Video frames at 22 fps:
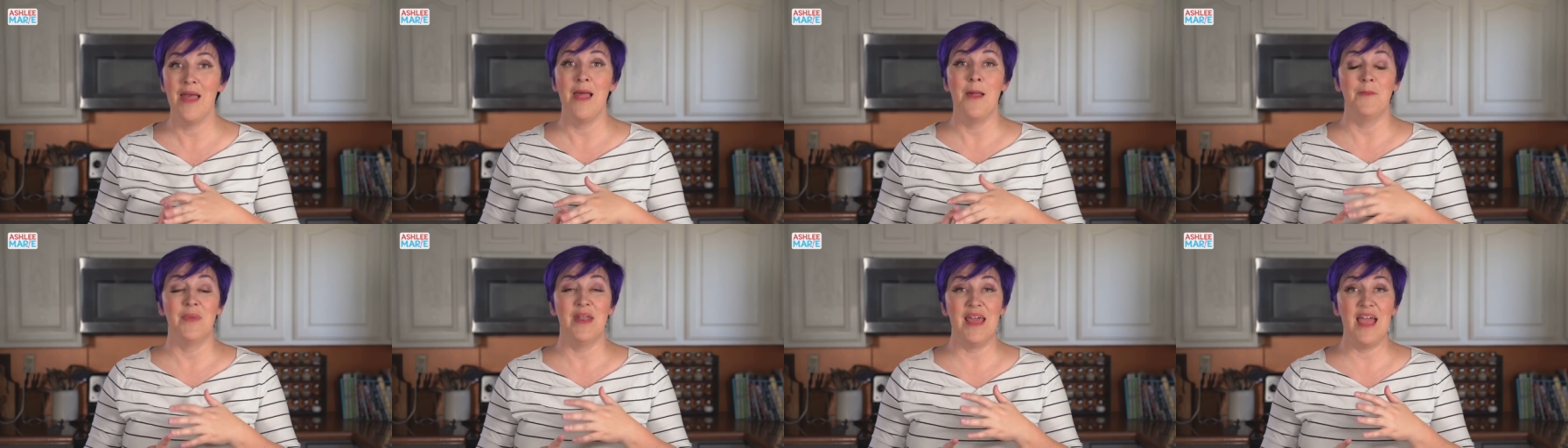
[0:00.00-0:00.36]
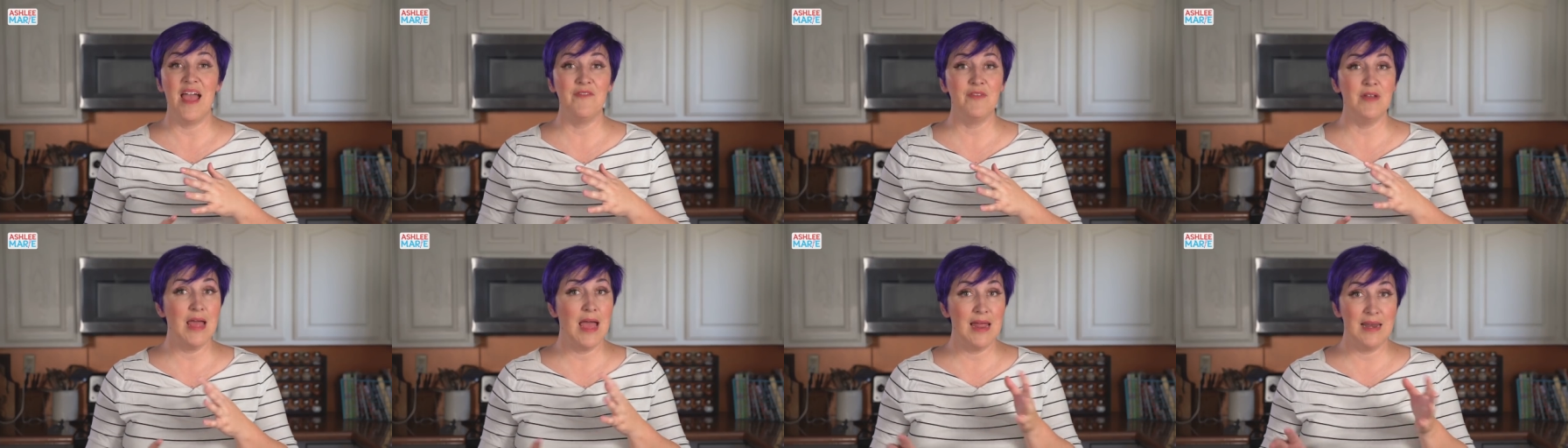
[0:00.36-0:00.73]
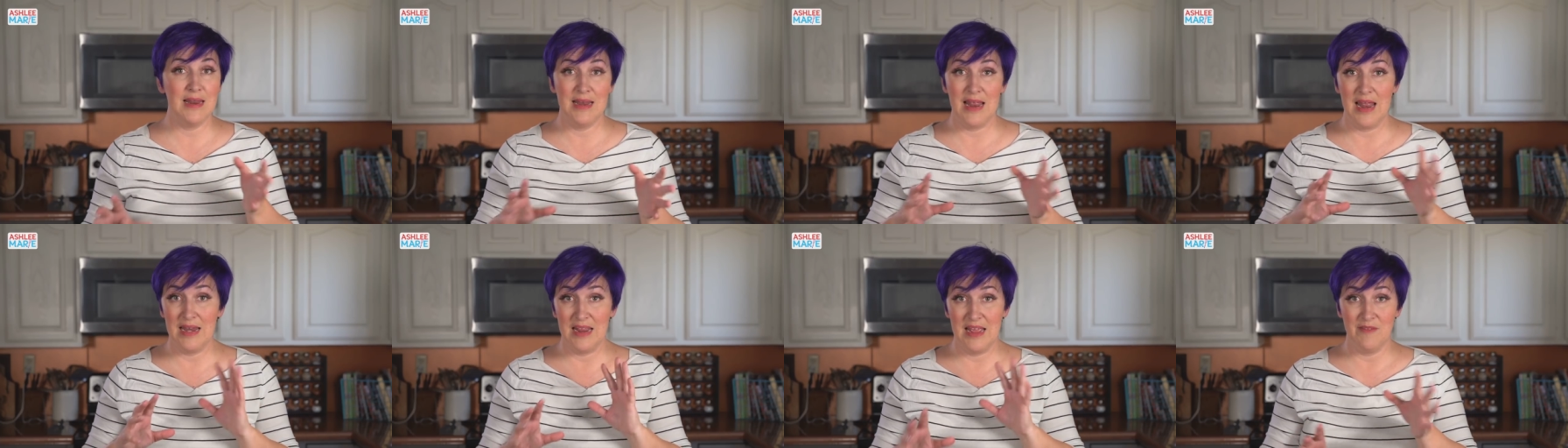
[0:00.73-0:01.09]
but I haven't added
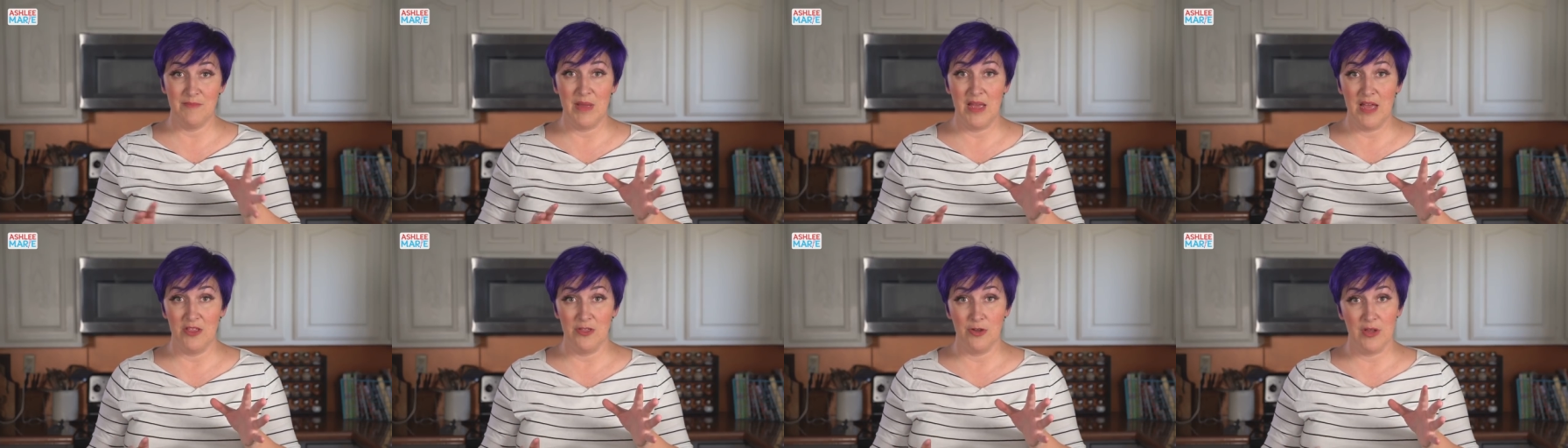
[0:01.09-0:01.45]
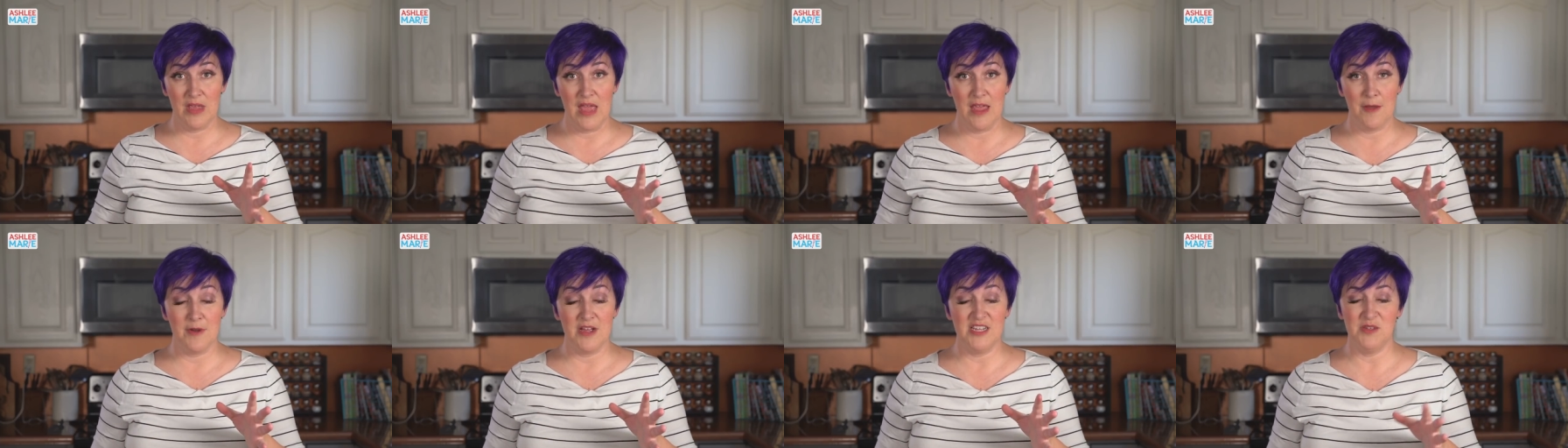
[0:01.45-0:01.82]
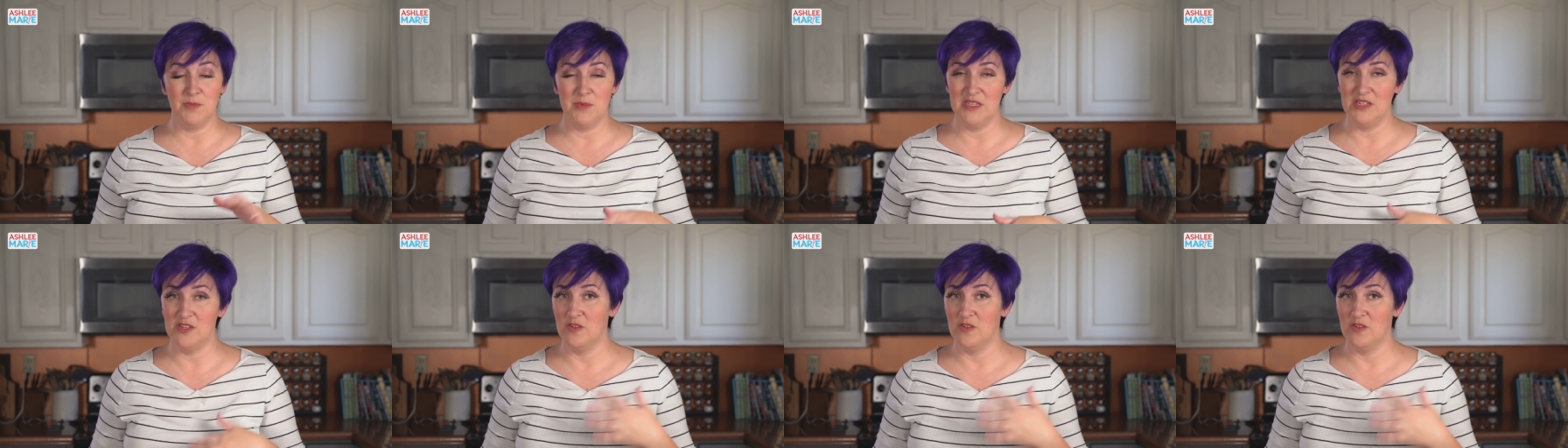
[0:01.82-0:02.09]
any of my other cake recipes.